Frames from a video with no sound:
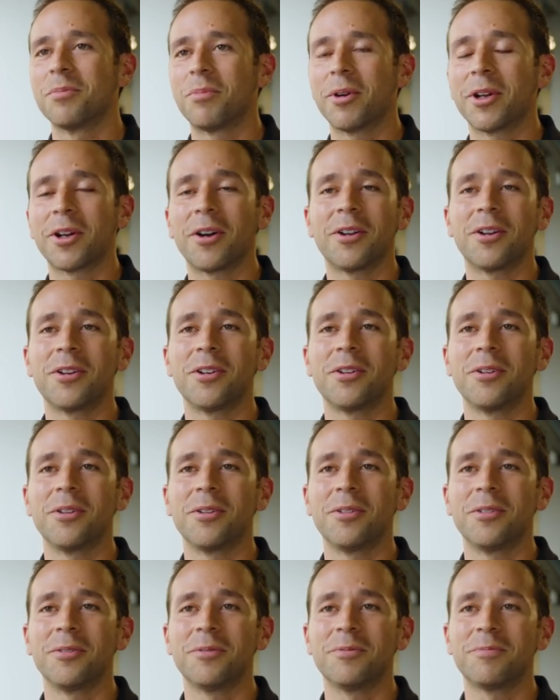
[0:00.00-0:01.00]
bring on a
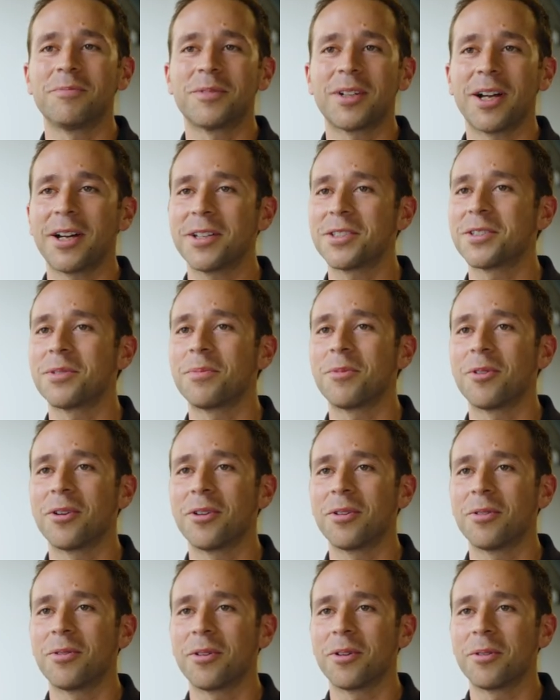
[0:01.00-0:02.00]
new
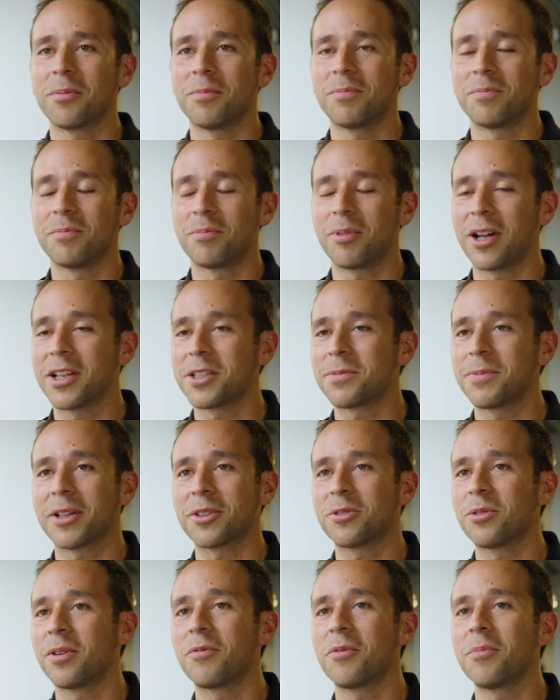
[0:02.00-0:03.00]
customer or
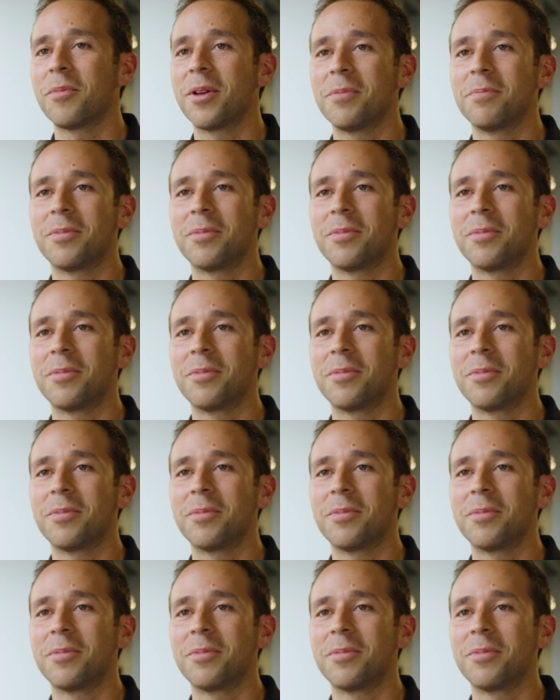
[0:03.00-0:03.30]
prospect, whoever it may